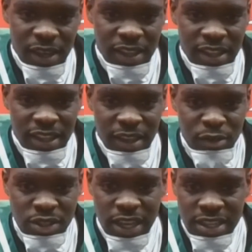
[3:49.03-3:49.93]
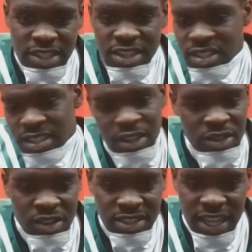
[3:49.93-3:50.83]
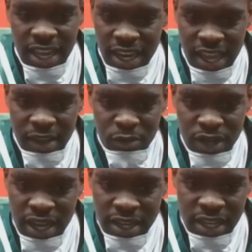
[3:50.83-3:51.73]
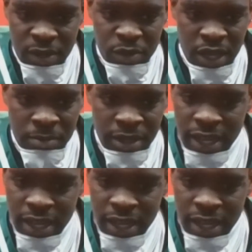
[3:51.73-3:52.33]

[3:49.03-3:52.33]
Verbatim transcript: and we just gotta cheer each other on on the sideline. We're not in. We gotta